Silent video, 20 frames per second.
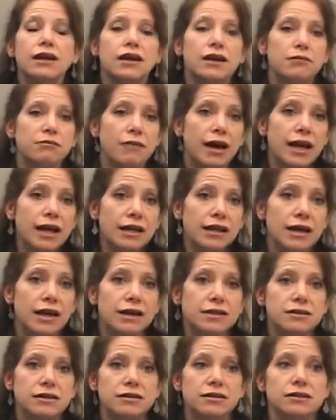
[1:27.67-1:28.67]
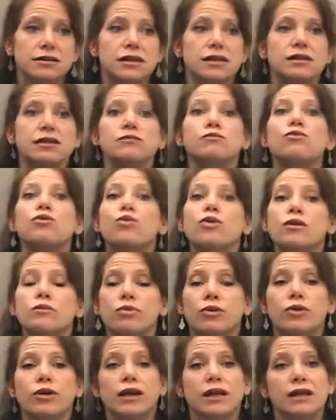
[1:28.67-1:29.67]
in my classes, and more
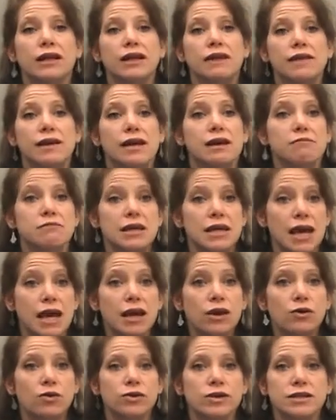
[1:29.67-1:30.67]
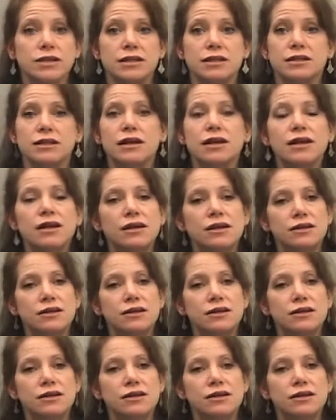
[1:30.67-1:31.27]
importantly in the MBA courses,